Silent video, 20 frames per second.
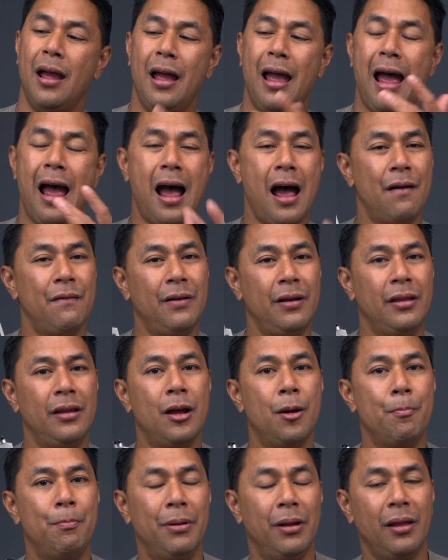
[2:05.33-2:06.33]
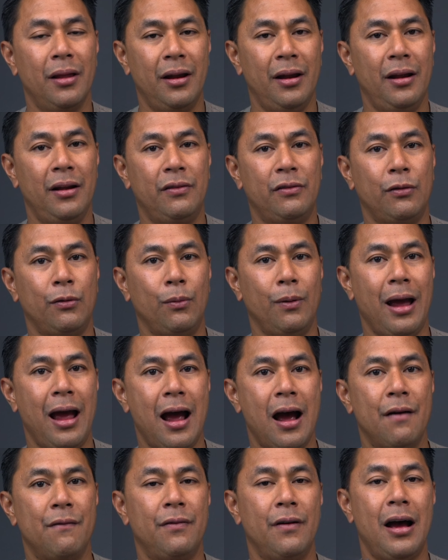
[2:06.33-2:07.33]
having the ability to
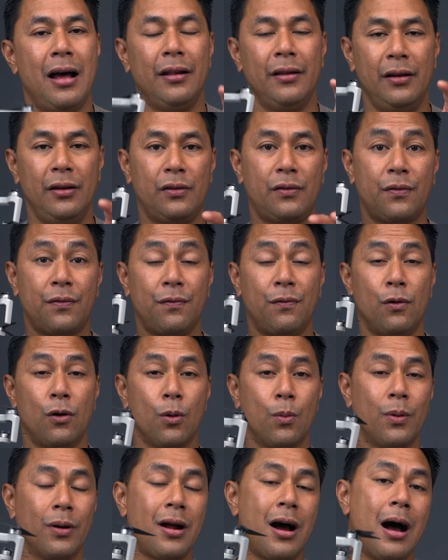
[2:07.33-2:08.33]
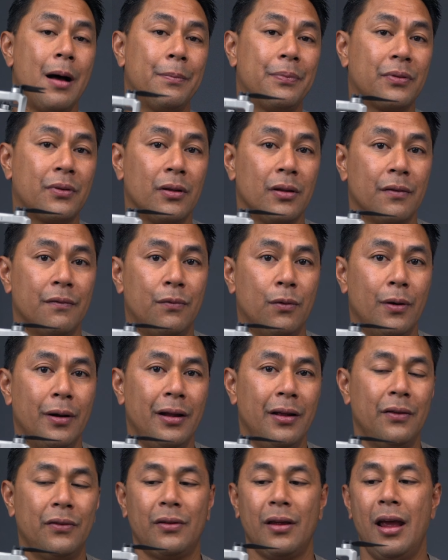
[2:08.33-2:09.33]
have at least forward obstacle
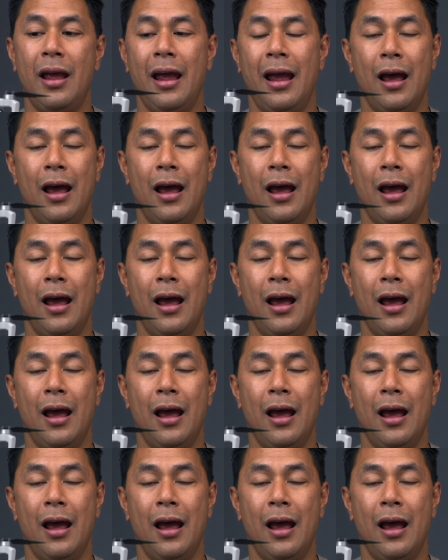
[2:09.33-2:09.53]
avoidance,